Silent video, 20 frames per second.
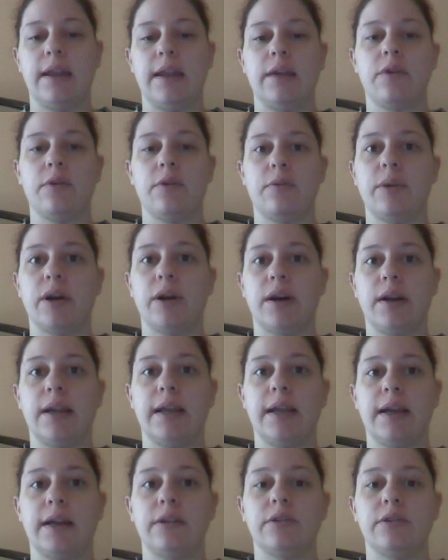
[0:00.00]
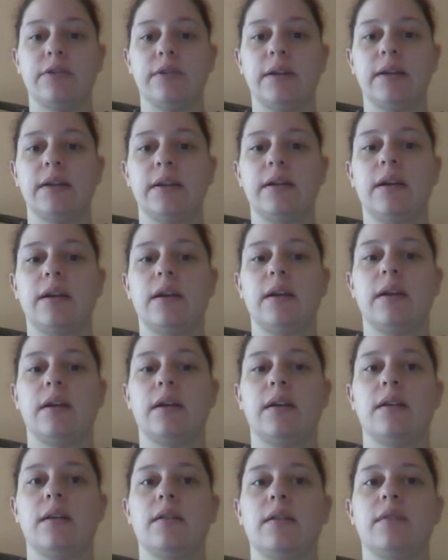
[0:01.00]
home party, I do it,
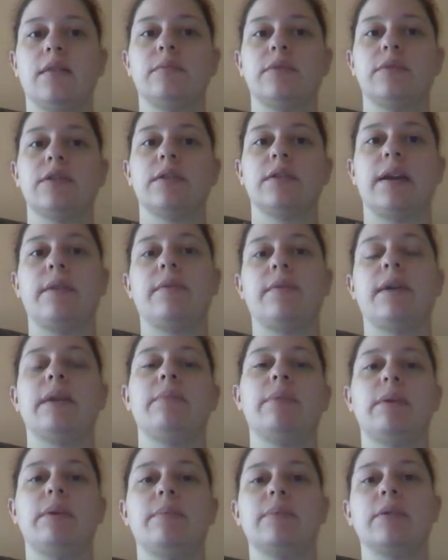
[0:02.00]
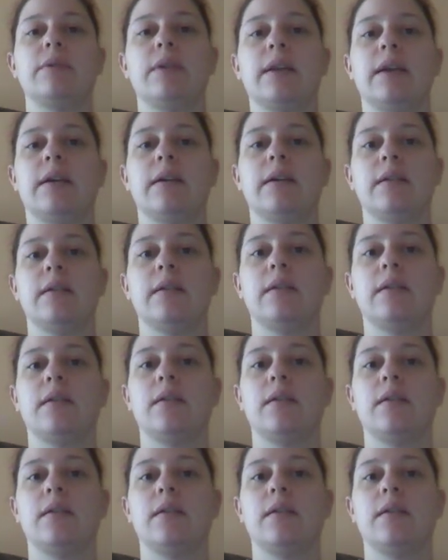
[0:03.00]
so that way people can